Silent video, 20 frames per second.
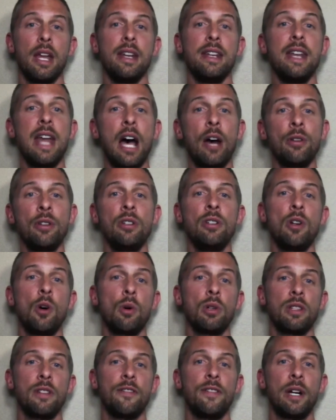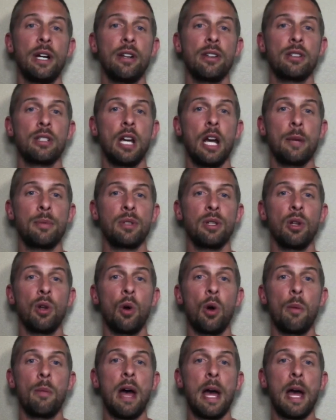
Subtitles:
Now you know what the various types of lower